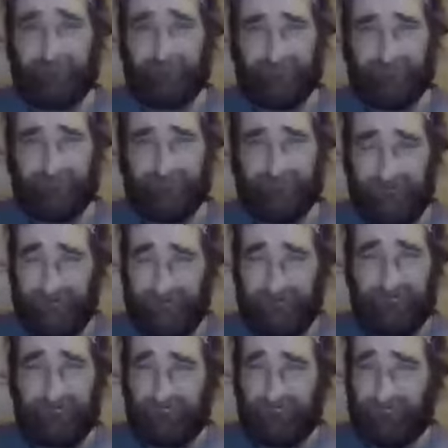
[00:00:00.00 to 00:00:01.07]
And any
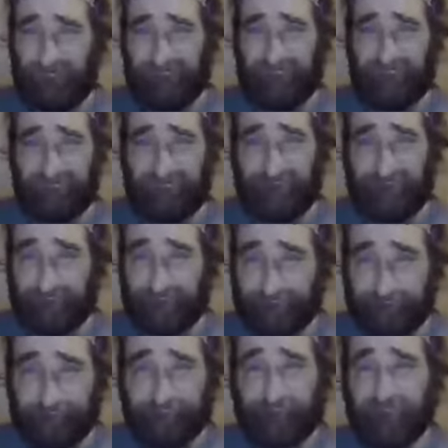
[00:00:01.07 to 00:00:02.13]
cleansing
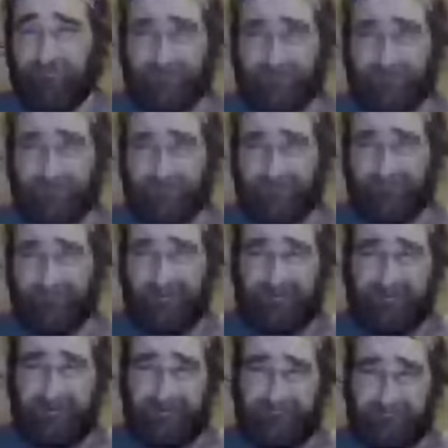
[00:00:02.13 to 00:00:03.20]
that they need